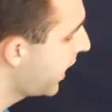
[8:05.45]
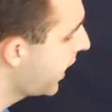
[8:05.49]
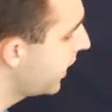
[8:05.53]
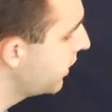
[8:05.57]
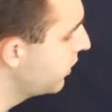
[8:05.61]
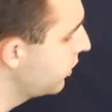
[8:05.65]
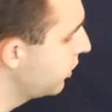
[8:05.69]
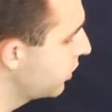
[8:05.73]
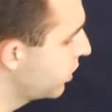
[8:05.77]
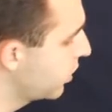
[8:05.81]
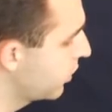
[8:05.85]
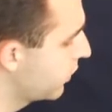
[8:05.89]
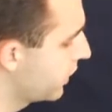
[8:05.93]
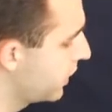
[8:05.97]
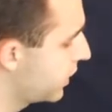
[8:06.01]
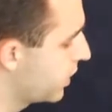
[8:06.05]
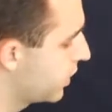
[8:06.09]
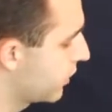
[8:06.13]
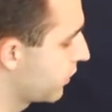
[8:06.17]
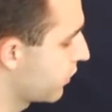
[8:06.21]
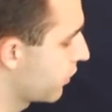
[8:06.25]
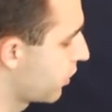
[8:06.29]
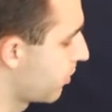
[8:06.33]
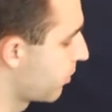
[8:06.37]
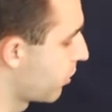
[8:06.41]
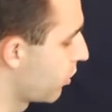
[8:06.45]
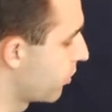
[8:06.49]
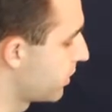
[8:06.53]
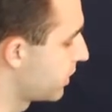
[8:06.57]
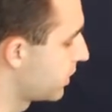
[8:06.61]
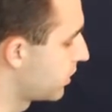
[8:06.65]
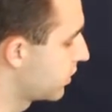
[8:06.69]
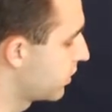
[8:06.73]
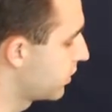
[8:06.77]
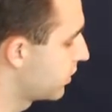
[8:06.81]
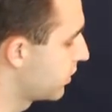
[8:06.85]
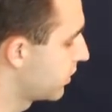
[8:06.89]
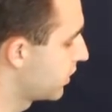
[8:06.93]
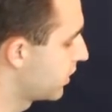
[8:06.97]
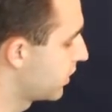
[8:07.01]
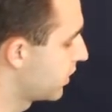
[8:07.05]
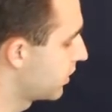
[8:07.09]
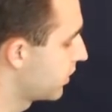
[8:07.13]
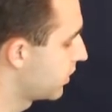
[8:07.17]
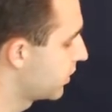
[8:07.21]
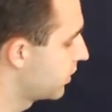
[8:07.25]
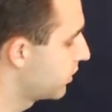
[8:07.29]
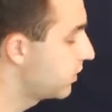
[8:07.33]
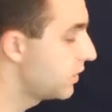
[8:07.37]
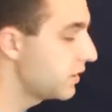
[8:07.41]
and look over here for a moment.
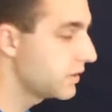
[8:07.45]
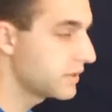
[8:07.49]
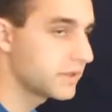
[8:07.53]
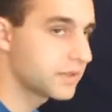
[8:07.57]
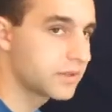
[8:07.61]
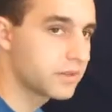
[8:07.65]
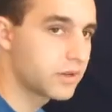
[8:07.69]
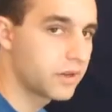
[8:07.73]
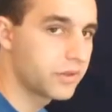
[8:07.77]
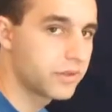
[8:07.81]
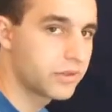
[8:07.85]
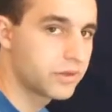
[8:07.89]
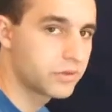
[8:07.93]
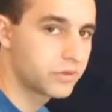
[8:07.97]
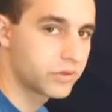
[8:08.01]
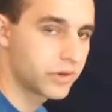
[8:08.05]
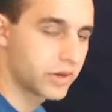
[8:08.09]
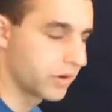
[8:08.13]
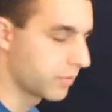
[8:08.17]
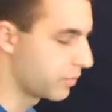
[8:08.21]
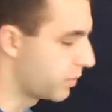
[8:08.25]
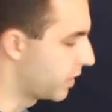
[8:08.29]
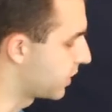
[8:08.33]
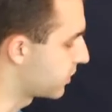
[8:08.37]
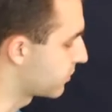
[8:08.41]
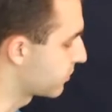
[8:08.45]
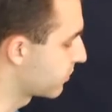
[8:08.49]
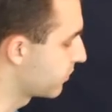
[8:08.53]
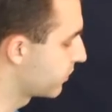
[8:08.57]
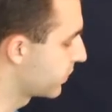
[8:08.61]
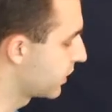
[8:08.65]
This is called the trigger pin.